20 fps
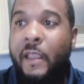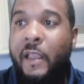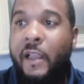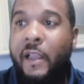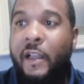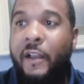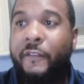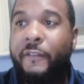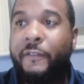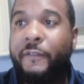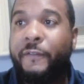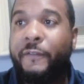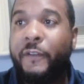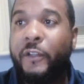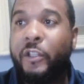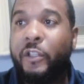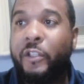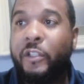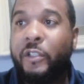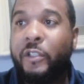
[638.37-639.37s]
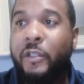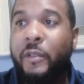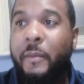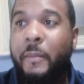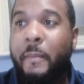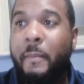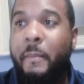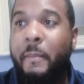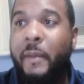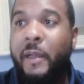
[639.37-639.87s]
A full
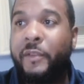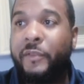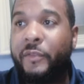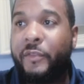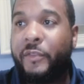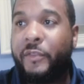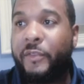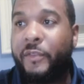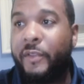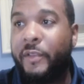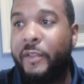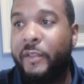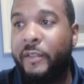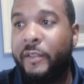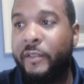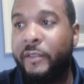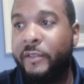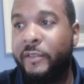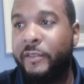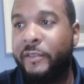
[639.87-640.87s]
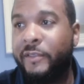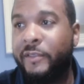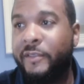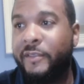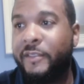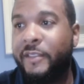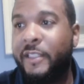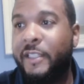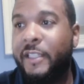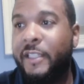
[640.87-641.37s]
month.
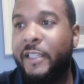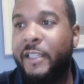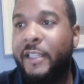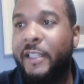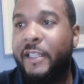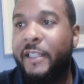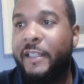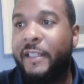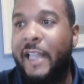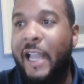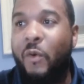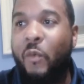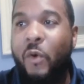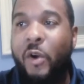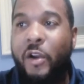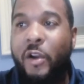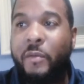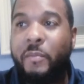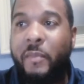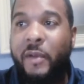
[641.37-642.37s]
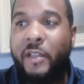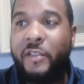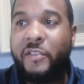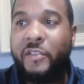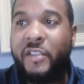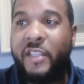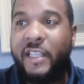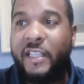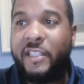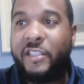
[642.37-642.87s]
That word
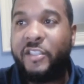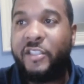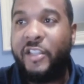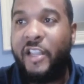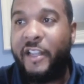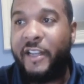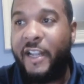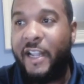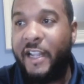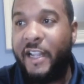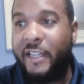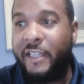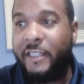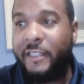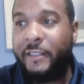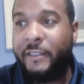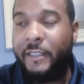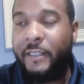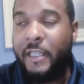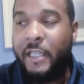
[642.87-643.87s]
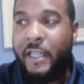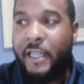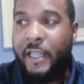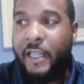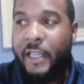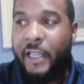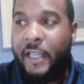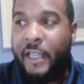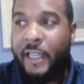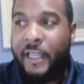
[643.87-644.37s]
month is yarak.
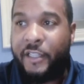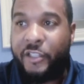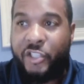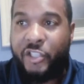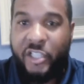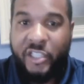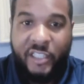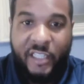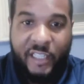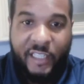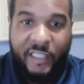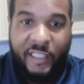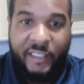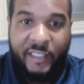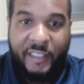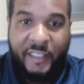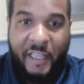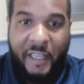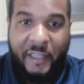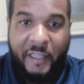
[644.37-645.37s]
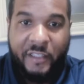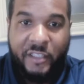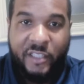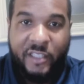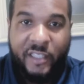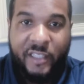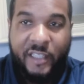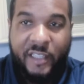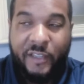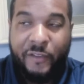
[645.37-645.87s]
And just to indicate, just
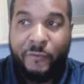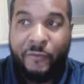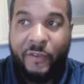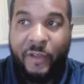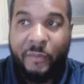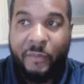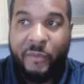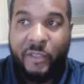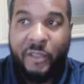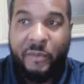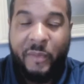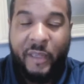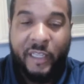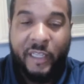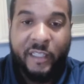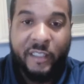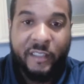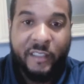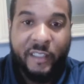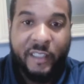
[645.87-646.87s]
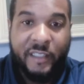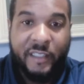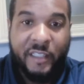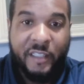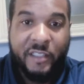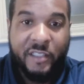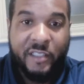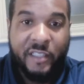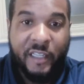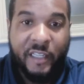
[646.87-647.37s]
to give, I'm going to make
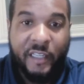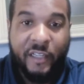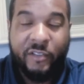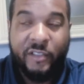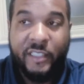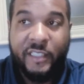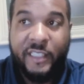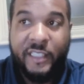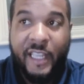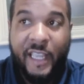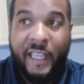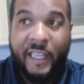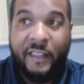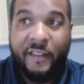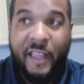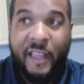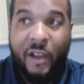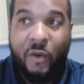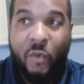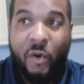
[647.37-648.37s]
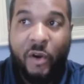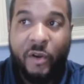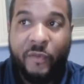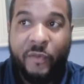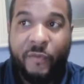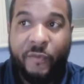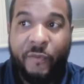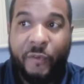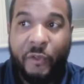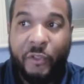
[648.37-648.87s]
another study on the day. That word
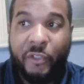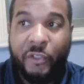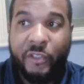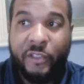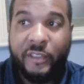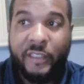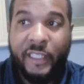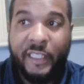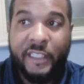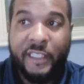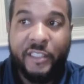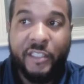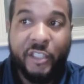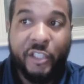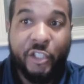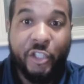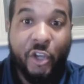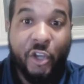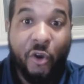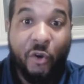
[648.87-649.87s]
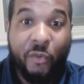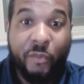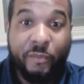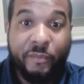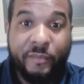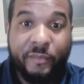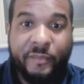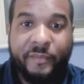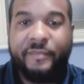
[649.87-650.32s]
full is yom,